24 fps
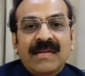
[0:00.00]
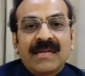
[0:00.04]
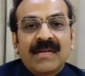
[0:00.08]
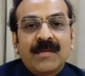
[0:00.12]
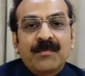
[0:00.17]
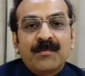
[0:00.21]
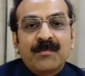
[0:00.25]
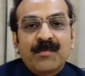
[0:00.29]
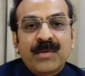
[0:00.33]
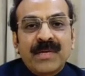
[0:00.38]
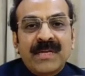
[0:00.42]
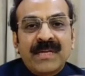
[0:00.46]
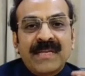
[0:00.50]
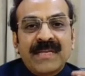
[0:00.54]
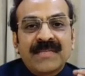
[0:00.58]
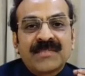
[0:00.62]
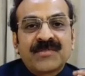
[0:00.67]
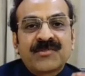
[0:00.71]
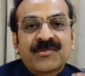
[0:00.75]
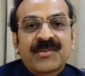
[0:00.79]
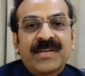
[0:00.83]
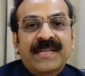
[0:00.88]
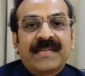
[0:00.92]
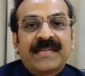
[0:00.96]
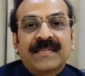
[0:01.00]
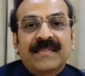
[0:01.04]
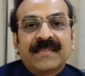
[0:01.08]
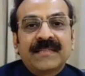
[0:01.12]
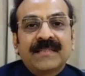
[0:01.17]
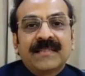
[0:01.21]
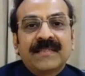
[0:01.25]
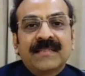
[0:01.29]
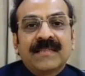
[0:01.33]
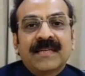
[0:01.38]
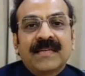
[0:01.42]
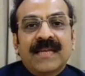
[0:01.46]
pretty straight,
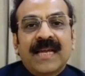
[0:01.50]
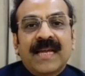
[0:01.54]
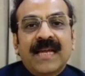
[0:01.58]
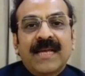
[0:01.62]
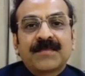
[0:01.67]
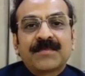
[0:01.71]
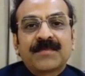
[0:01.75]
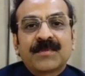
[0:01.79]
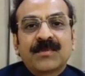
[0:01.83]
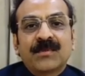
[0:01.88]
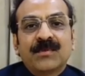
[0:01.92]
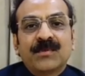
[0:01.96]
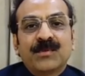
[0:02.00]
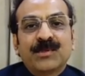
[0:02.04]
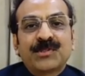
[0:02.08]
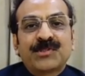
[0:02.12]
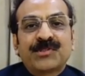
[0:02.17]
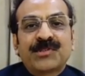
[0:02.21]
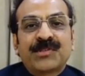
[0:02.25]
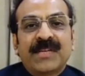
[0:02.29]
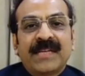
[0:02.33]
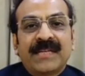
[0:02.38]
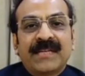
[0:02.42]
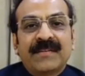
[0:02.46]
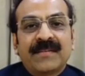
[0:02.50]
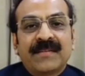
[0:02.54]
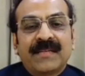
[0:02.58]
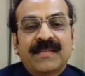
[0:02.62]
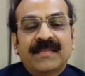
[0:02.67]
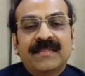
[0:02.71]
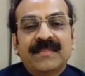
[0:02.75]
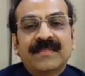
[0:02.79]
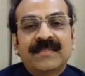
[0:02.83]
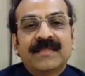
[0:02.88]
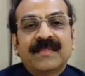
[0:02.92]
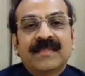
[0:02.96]
absolute straight yes.
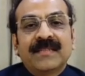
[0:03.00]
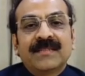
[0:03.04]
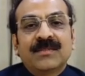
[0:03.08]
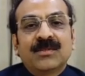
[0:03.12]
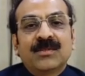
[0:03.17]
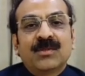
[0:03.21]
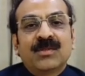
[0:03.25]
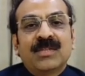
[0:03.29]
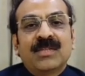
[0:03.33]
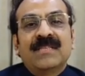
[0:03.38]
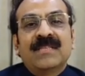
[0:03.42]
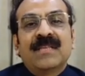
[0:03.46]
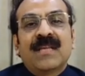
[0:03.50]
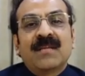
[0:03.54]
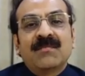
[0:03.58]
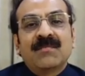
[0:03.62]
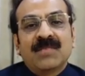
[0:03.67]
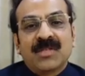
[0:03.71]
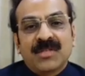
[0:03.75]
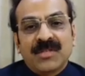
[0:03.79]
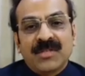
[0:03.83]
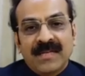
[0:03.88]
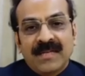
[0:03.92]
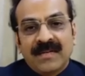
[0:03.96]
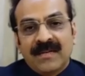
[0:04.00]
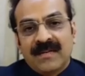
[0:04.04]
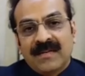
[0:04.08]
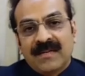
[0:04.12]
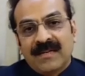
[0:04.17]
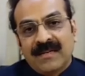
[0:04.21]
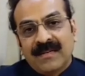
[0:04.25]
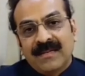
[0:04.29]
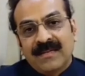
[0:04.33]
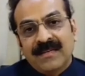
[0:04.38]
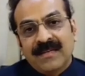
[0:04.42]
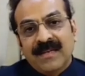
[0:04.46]
drills. So these are yes. machine drilled,
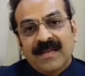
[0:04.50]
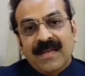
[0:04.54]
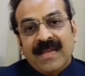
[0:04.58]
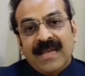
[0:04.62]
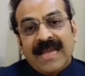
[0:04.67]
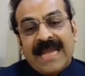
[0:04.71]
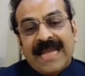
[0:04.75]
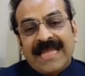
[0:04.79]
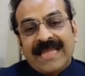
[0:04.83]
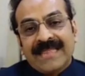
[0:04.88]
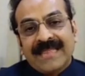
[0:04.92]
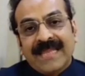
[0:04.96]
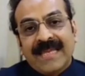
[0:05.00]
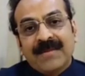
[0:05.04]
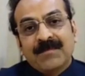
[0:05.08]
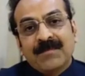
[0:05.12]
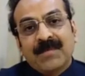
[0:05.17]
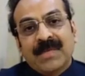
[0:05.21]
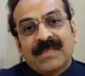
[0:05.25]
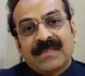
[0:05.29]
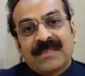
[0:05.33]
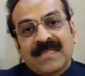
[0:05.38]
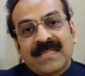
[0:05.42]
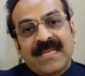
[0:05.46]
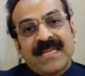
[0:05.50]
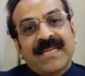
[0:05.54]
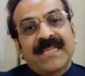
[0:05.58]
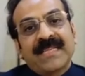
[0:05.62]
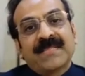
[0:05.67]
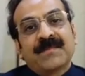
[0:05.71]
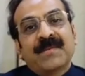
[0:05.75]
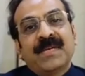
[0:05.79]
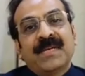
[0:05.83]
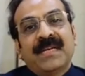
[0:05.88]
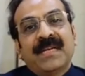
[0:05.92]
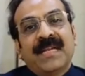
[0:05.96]
and then batti has
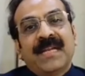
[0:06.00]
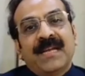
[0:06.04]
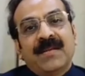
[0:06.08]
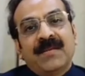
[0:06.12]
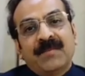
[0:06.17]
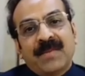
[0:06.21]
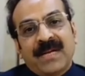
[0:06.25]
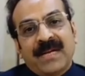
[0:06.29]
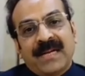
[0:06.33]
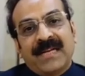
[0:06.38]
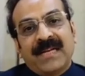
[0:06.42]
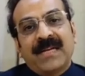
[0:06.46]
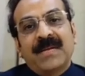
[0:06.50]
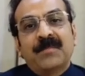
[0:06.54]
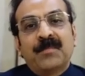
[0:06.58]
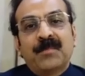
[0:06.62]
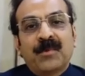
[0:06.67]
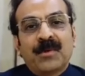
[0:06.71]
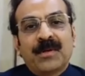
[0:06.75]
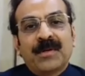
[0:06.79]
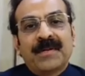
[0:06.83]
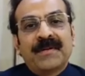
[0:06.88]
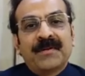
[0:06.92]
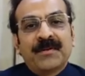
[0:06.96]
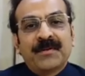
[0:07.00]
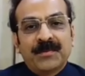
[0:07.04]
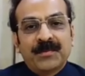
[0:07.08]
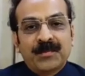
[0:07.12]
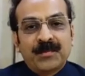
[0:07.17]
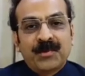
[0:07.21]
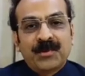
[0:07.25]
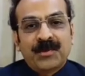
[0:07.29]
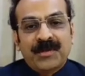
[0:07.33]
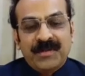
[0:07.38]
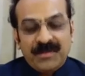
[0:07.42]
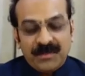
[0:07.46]
been deliberately put into put
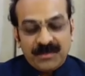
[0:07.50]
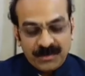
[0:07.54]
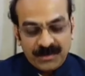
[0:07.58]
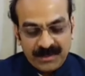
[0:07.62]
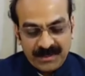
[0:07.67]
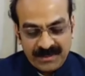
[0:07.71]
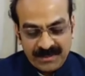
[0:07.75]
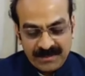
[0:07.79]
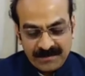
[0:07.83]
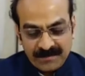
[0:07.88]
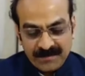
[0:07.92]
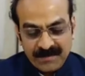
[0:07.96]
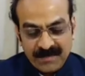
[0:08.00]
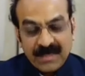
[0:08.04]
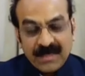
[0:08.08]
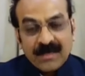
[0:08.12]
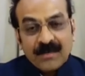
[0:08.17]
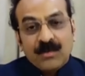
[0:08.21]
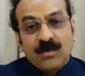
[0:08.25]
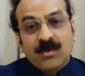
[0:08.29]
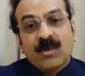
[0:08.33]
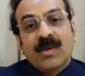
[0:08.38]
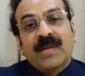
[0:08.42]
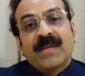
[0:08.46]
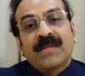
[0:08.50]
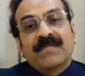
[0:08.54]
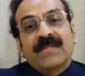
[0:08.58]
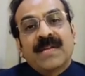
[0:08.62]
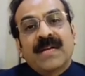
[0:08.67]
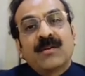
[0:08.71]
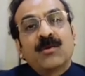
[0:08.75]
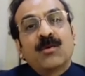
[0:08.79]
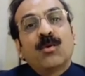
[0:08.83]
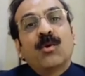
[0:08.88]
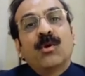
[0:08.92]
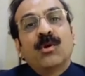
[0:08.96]
into them to give that
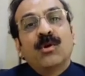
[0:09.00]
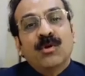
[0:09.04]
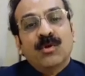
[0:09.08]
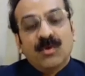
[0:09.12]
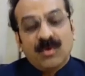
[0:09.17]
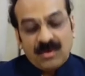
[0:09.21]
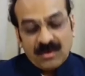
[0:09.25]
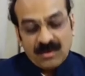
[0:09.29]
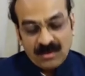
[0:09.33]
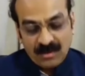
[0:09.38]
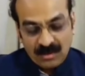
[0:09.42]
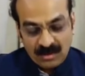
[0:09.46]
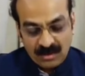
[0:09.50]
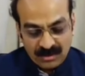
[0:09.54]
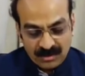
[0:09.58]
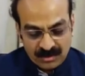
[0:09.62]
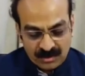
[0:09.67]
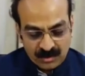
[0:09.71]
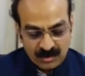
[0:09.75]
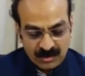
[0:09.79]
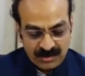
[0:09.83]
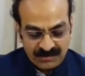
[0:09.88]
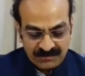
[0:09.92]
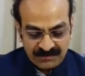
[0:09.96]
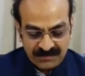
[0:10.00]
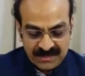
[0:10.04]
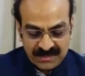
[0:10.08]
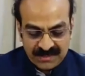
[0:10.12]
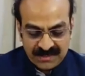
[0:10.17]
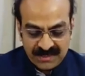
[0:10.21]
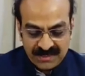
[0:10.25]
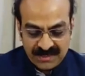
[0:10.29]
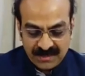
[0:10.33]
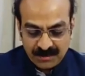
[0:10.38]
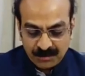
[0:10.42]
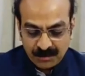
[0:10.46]
old look. Also, if we see
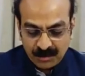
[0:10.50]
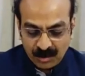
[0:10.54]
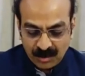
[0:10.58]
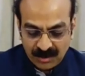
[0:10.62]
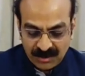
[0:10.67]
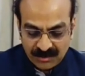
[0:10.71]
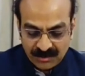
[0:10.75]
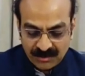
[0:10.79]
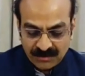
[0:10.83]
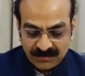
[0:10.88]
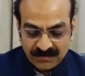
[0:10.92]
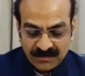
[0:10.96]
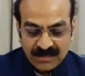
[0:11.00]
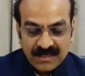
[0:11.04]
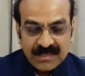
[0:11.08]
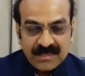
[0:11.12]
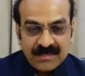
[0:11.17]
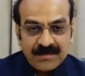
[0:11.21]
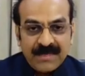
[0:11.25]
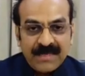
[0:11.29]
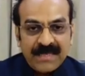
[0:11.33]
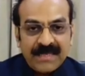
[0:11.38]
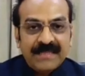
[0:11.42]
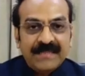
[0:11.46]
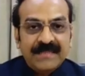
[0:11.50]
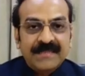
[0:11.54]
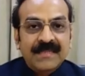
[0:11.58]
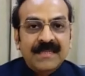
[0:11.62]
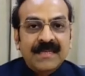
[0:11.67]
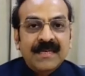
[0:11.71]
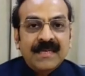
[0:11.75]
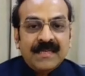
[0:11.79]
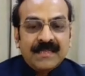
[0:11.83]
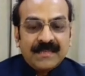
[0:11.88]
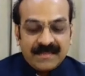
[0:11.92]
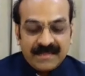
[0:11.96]
the polish of these beads,
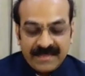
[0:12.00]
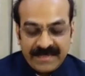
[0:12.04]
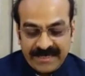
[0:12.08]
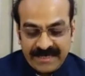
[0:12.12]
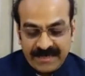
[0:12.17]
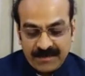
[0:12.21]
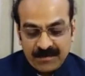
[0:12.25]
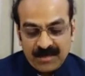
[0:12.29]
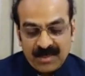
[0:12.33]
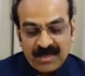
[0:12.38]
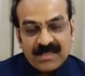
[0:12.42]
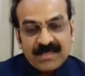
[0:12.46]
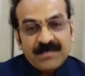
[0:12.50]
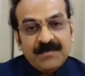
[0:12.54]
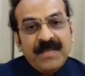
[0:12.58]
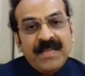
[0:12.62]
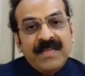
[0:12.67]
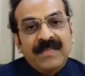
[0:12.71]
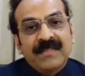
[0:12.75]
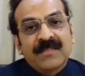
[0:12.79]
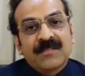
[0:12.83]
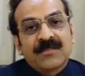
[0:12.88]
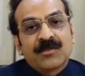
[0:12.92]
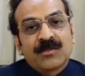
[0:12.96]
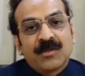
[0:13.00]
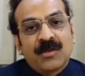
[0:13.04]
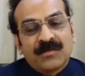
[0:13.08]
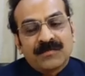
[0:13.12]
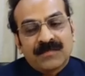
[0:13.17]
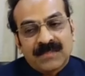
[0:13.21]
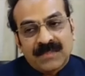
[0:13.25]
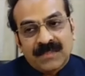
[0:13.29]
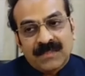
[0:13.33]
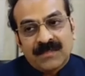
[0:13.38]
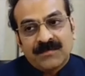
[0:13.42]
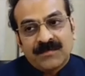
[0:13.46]
the emeralds being the softer
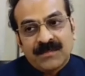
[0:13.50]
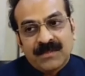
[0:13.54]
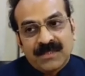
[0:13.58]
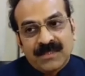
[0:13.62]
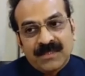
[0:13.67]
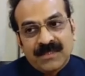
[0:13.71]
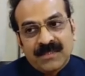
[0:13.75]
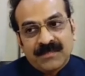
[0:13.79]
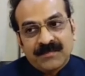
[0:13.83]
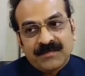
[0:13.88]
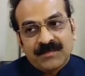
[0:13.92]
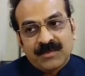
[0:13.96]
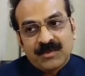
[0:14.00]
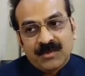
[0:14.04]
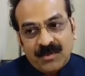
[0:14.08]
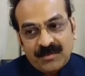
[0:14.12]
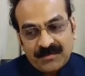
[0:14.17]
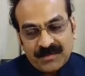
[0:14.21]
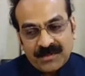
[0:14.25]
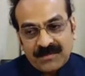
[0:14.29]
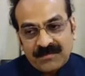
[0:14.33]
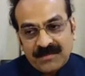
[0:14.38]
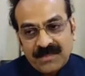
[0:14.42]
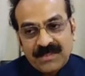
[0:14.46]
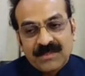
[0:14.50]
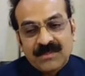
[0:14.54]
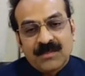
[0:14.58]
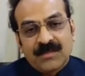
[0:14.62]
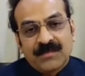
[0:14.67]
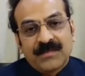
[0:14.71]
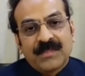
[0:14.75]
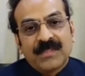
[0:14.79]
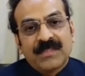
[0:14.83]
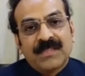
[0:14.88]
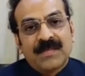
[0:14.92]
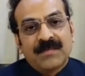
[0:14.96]
of the softer ones of the
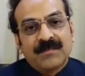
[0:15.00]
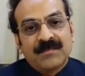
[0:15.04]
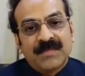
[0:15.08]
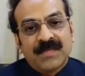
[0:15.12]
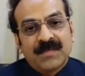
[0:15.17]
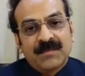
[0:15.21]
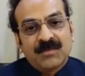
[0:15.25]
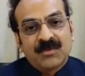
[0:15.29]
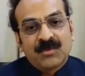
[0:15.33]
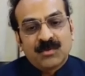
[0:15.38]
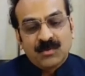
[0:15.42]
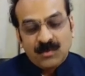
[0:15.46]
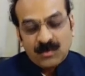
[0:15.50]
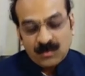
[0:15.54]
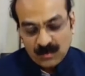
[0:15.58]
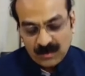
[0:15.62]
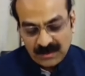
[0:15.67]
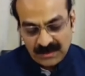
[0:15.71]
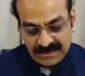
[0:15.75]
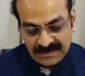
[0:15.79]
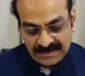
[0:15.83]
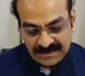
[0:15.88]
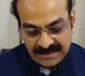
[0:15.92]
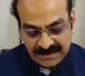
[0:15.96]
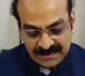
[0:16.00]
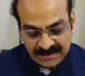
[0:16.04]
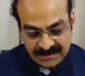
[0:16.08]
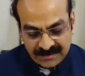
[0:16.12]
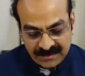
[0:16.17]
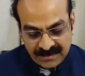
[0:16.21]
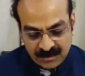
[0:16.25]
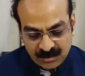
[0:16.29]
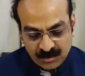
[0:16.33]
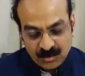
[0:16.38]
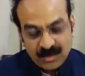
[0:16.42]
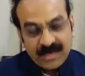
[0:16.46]
gem gemstone world, they
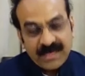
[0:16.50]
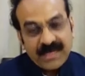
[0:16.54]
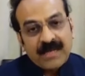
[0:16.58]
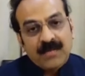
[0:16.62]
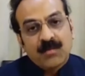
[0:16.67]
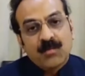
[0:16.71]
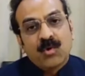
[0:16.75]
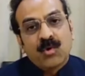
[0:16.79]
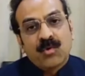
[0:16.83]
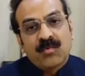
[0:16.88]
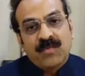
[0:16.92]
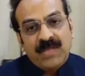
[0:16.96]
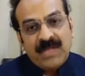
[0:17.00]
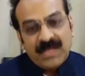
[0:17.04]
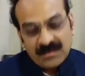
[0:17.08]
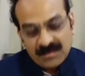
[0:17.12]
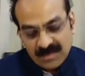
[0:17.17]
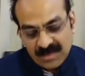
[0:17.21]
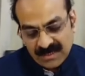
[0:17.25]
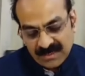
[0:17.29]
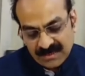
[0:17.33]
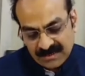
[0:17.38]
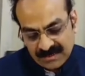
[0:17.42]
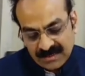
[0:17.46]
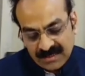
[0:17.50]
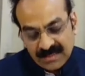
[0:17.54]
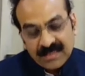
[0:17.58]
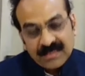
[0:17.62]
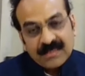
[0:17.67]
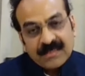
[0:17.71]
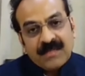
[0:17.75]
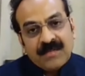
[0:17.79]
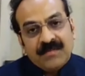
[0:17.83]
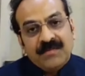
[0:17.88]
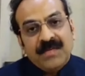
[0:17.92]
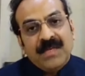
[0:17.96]
should get more wear marks. The
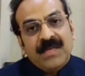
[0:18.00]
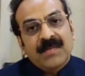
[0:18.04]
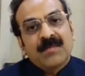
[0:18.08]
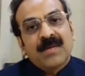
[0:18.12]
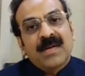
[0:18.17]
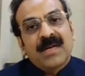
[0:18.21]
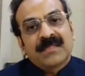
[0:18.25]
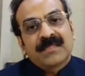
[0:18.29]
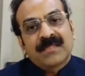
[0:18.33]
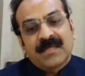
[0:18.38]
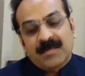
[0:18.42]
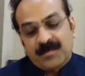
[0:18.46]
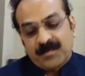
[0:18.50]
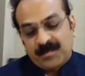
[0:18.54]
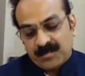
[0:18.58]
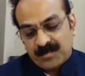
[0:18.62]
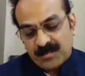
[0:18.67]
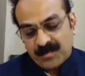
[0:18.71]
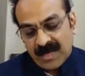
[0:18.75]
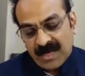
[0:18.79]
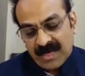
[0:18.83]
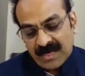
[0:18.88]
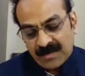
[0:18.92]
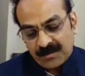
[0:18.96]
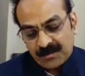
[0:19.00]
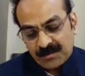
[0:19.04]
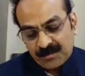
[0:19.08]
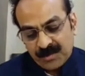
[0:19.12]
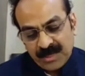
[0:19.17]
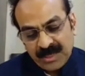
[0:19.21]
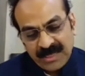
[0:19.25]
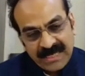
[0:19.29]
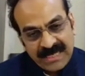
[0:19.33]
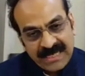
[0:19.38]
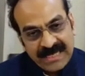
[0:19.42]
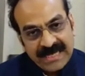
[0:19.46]
wear marks yeah. are, are
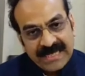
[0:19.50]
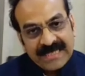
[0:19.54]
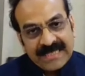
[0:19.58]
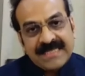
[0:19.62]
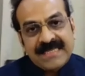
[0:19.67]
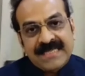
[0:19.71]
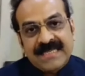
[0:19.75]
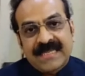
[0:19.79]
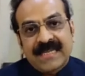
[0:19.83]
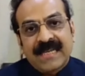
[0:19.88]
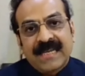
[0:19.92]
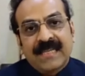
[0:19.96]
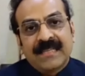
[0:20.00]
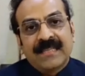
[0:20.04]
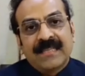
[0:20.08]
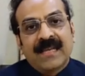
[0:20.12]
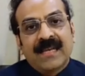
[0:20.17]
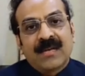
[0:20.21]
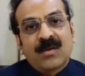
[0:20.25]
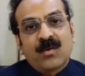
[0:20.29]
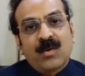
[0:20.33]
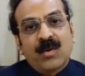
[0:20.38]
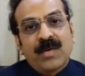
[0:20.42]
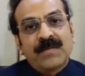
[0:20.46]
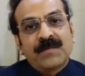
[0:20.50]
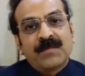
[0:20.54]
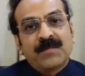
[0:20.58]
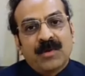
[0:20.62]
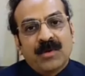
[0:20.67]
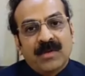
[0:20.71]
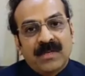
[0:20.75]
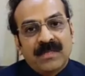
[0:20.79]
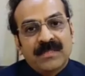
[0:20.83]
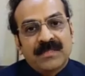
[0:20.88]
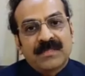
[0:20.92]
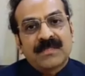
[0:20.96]
pretty less and they are quite
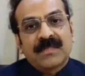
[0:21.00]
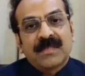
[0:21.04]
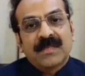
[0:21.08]
polished.